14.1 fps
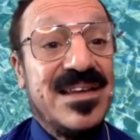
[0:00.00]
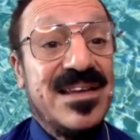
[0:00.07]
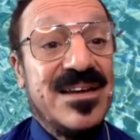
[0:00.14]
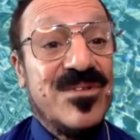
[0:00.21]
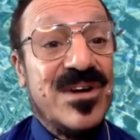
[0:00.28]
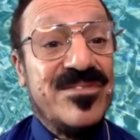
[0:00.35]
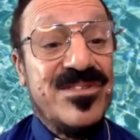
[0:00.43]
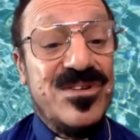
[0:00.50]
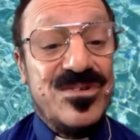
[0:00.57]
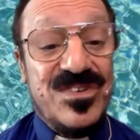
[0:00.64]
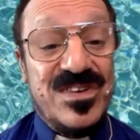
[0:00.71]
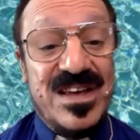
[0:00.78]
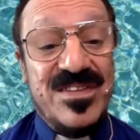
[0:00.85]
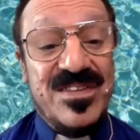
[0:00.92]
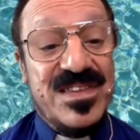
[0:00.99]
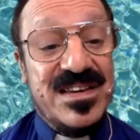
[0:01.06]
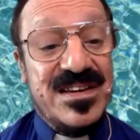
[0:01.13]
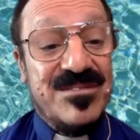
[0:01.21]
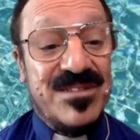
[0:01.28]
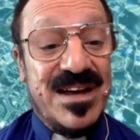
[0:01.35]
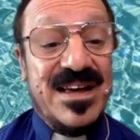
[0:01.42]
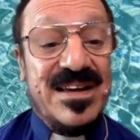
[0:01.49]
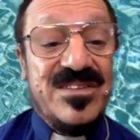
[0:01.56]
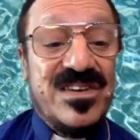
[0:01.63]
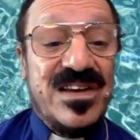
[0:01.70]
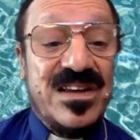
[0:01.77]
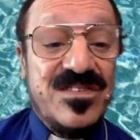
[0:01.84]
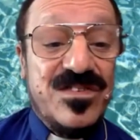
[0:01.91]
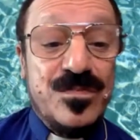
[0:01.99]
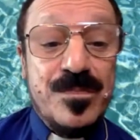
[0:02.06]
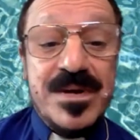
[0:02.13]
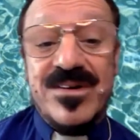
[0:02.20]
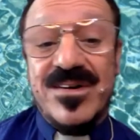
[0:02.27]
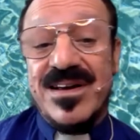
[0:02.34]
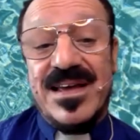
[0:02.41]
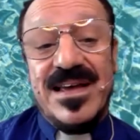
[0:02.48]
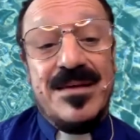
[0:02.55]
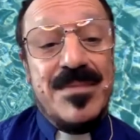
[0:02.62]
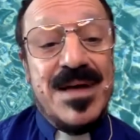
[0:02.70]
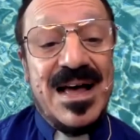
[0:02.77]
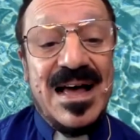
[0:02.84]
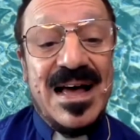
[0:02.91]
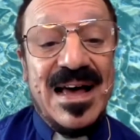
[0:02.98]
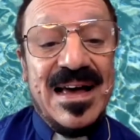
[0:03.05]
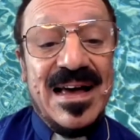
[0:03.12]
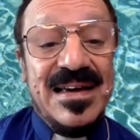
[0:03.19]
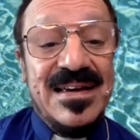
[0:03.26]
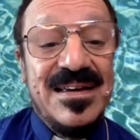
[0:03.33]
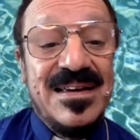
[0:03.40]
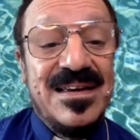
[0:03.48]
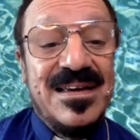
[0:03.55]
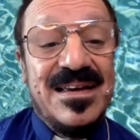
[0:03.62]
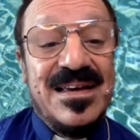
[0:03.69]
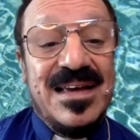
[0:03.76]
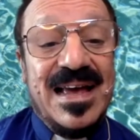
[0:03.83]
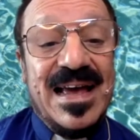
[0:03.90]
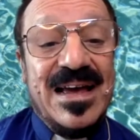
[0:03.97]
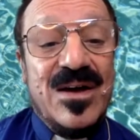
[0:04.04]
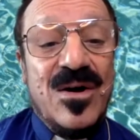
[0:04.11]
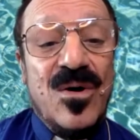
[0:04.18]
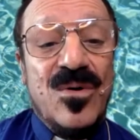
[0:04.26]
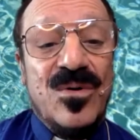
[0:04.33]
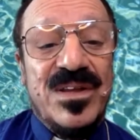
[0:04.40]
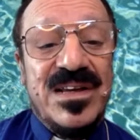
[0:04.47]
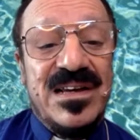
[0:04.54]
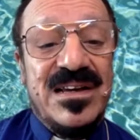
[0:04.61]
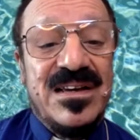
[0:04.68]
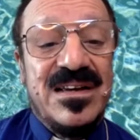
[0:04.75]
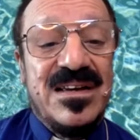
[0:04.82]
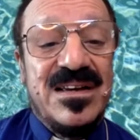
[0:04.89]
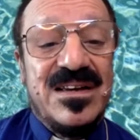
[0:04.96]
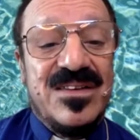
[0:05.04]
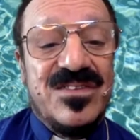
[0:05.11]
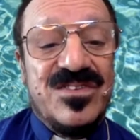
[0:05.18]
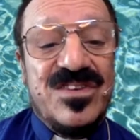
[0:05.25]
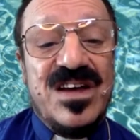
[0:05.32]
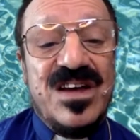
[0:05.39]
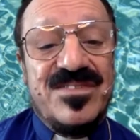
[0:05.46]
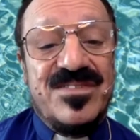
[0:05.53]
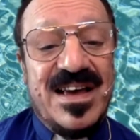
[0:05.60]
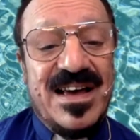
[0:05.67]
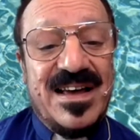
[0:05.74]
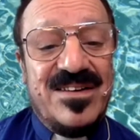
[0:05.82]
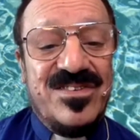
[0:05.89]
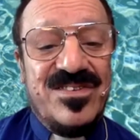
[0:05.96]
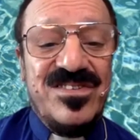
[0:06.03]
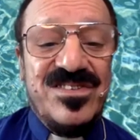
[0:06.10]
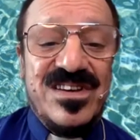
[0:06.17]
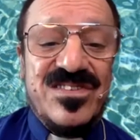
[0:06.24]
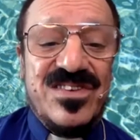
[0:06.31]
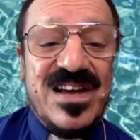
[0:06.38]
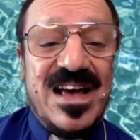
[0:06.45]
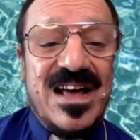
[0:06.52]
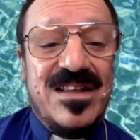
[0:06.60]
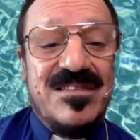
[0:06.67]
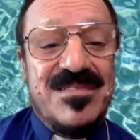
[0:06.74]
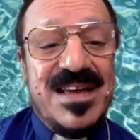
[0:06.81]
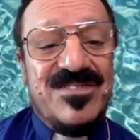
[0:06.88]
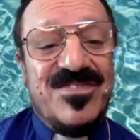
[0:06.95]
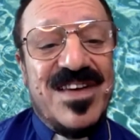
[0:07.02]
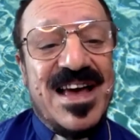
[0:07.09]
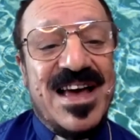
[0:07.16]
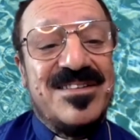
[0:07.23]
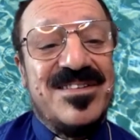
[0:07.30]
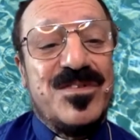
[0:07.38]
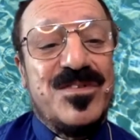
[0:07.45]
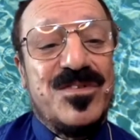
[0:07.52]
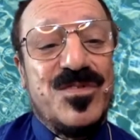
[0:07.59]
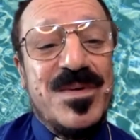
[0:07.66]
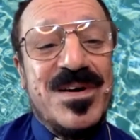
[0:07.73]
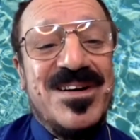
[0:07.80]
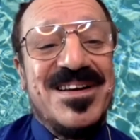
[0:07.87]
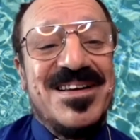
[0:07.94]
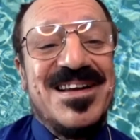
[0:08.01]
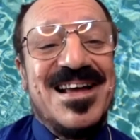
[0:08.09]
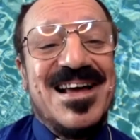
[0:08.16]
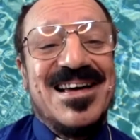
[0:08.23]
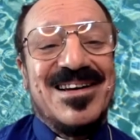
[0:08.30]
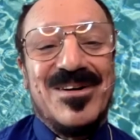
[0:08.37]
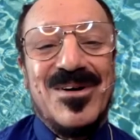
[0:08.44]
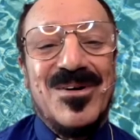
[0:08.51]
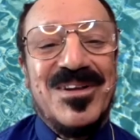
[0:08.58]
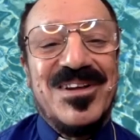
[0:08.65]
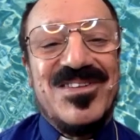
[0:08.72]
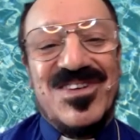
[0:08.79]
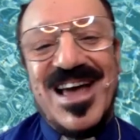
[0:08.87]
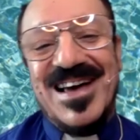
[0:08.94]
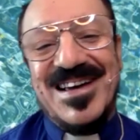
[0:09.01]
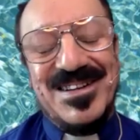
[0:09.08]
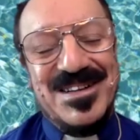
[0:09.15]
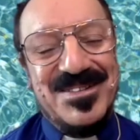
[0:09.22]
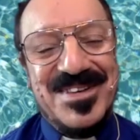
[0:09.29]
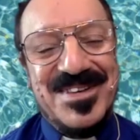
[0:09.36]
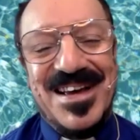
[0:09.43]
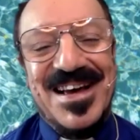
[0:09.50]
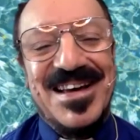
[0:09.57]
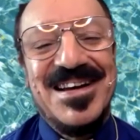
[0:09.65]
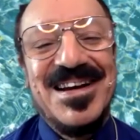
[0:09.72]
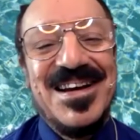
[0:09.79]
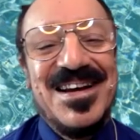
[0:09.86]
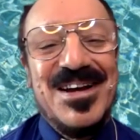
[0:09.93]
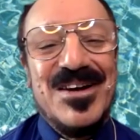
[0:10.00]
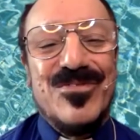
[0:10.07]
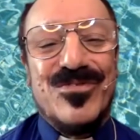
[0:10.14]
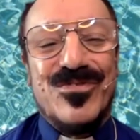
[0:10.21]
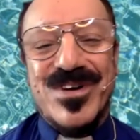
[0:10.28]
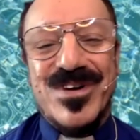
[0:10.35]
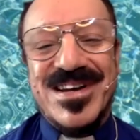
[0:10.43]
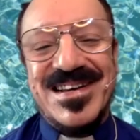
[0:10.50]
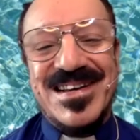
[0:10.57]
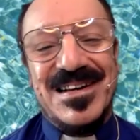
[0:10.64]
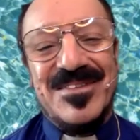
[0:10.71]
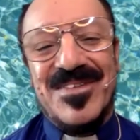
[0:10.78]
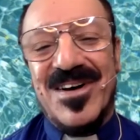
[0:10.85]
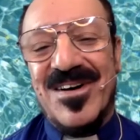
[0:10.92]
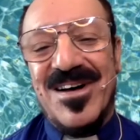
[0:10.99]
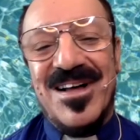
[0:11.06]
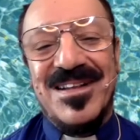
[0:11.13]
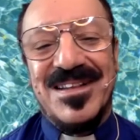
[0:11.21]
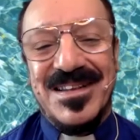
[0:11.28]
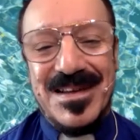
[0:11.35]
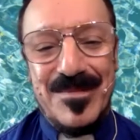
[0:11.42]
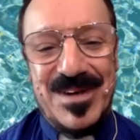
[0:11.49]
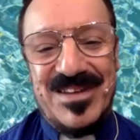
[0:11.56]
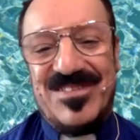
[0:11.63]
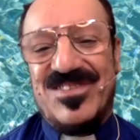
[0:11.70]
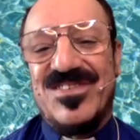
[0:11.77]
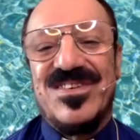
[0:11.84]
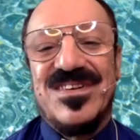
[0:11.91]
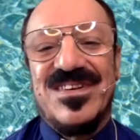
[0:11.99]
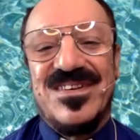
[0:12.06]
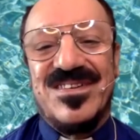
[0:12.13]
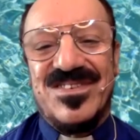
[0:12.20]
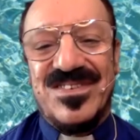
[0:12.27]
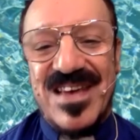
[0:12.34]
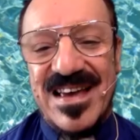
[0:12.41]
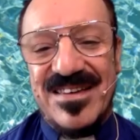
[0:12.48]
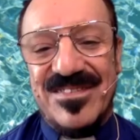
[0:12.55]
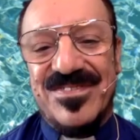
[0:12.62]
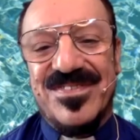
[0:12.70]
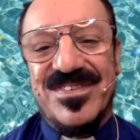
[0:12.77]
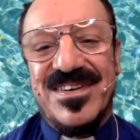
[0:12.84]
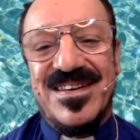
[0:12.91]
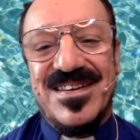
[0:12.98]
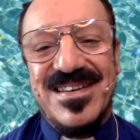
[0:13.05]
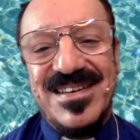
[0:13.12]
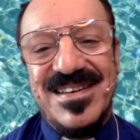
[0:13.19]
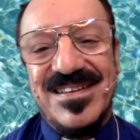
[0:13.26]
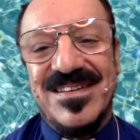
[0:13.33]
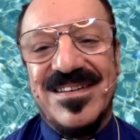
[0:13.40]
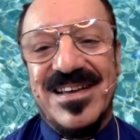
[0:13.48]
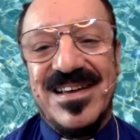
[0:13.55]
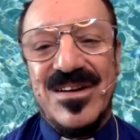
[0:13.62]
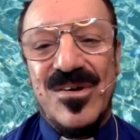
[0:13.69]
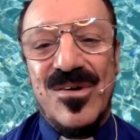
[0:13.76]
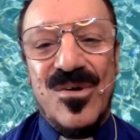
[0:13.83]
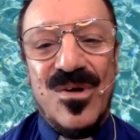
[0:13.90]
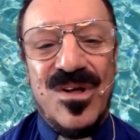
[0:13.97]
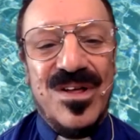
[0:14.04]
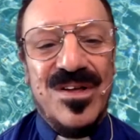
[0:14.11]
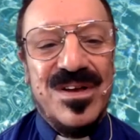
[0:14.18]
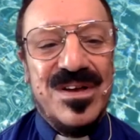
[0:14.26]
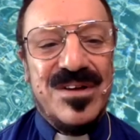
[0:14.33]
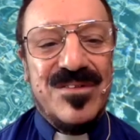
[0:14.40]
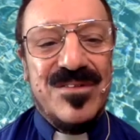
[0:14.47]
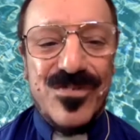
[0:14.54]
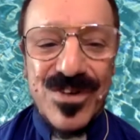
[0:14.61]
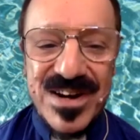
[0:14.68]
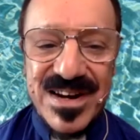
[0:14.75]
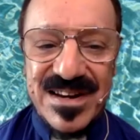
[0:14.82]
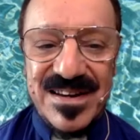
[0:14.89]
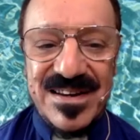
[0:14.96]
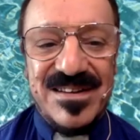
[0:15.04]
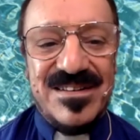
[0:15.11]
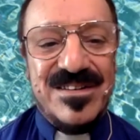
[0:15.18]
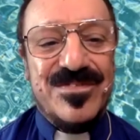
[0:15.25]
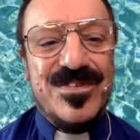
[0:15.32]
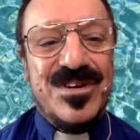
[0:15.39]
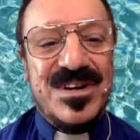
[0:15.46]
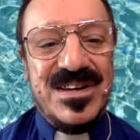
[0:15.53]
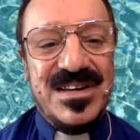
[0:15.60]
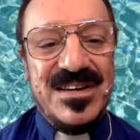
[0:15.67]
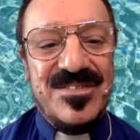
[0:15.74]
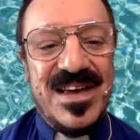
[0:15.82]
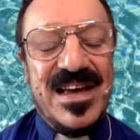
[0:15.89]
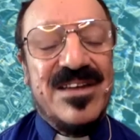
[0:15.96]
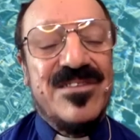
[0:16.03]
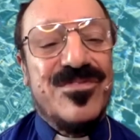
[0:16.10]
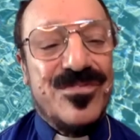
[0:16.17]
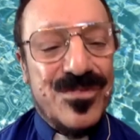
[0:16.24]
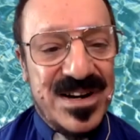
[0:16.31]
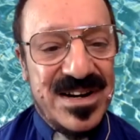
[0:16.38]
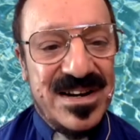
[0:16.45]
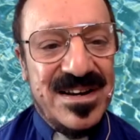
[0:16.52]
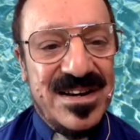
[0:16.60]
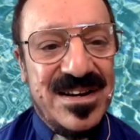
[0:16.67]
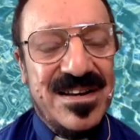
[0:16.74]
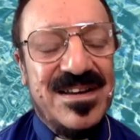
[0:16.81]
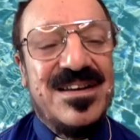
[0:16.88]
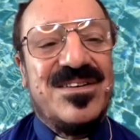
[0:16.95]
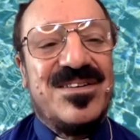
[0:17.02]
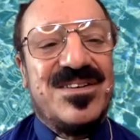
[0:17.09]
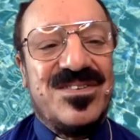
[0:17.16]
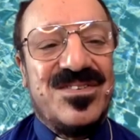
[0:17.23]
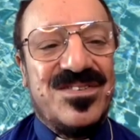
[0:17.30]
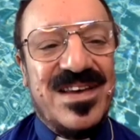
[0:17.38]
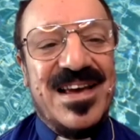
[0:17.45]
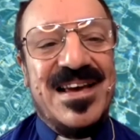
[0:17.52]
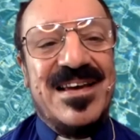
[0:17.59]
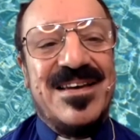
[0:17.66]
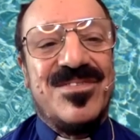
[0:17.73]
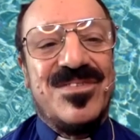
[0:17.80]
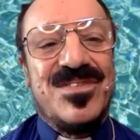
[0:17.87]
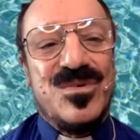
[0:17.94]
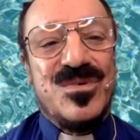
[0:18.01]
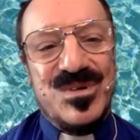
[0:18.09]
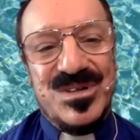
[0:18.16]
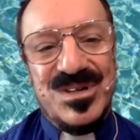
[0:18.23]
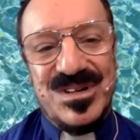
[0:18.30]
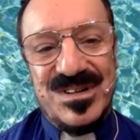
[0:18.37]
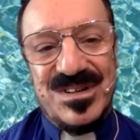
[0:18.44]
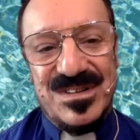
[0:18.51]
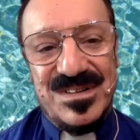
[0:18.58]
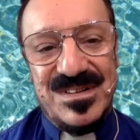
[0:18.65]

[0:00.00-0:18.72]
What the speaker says: that Reverend Dusalthea read, it said, "Spirit, am I a holy son of God?" She said child. That's fine. "Spirit and I, a holy child of God, free of all limits, safe and healed and whole, free to forgive and free to save the world."